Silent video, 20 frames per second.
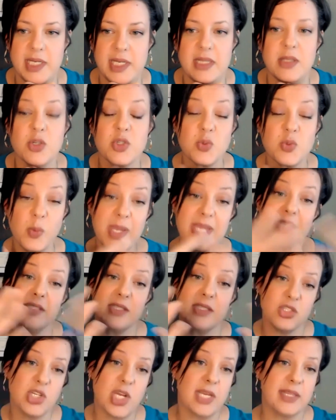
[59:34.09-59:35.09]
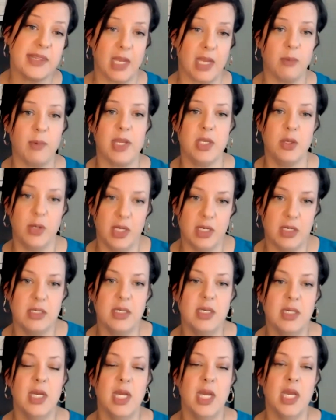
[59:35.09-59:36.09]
And there's ways to check that, right? You can